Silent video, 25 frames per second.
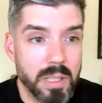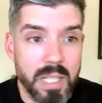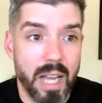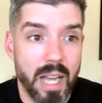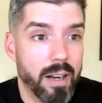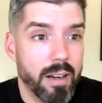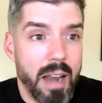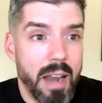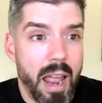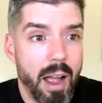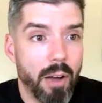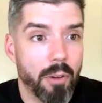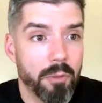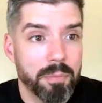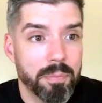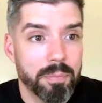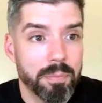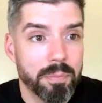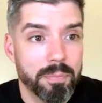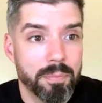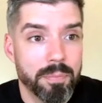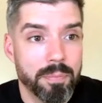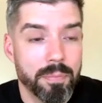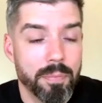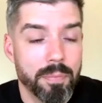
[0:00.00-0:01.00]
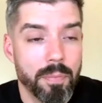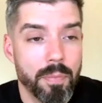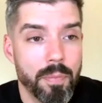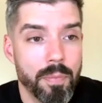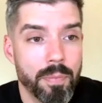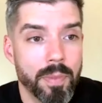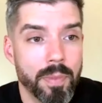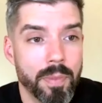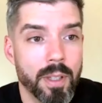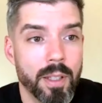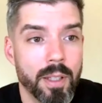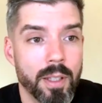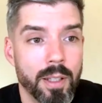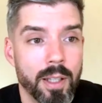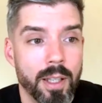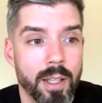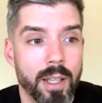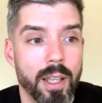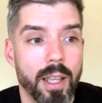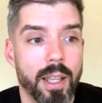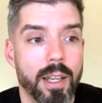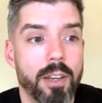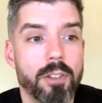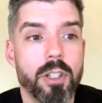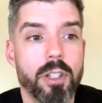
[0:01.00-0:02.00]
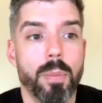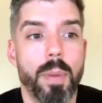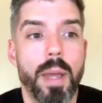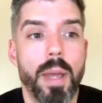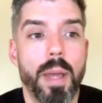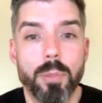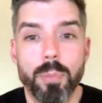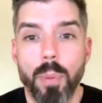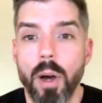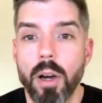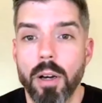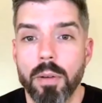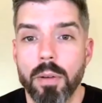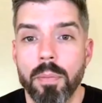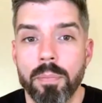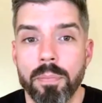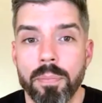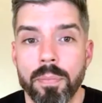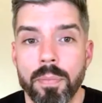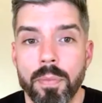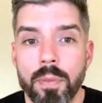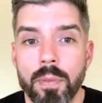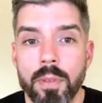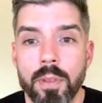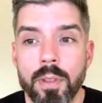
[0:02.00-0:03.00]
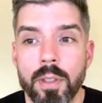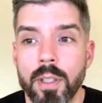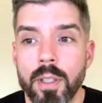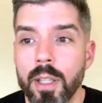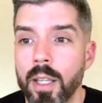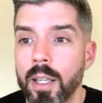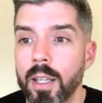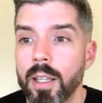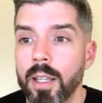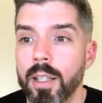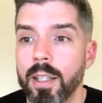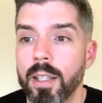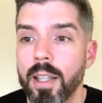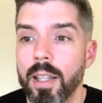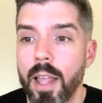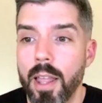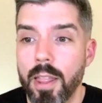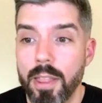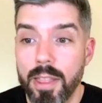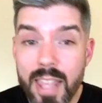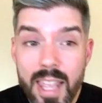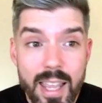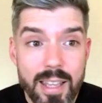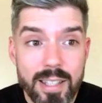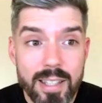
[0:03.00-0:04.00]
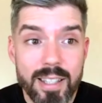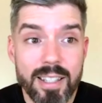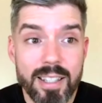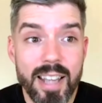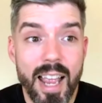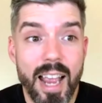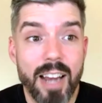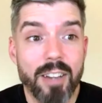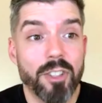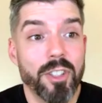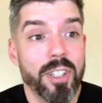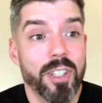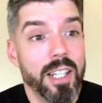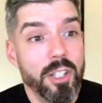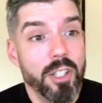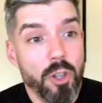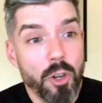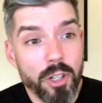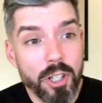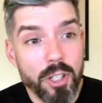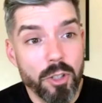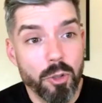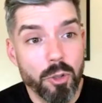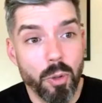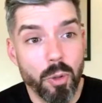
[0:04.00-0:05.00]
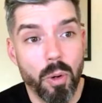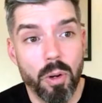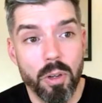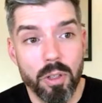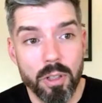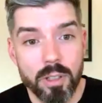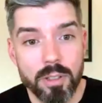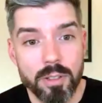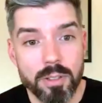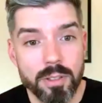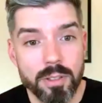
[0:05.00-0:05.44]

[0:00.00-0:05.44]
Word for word: Got it now. And here's the best part. This is actually in your control.